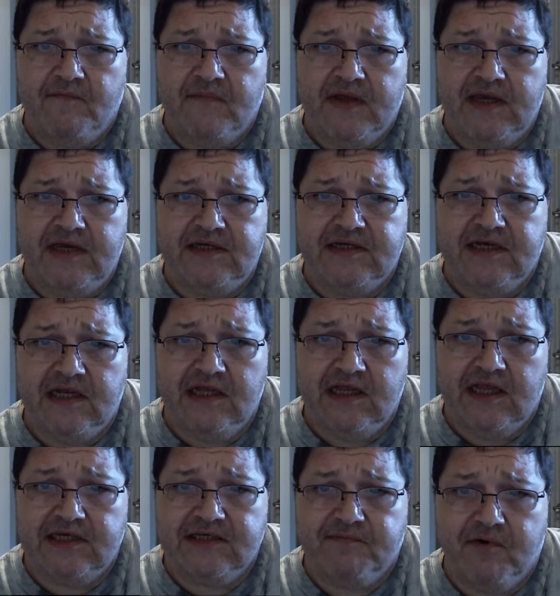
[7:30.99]
Eating
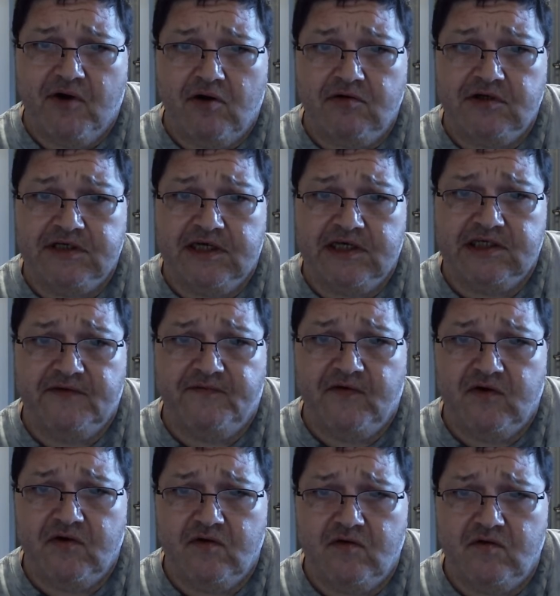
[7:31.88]
less processed
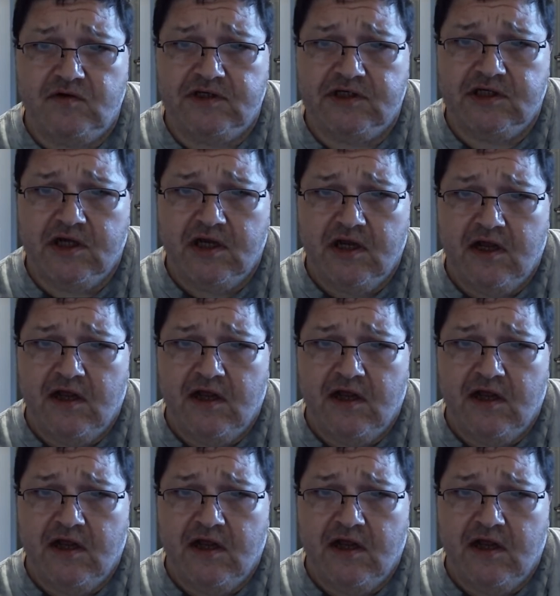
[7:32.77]
foods.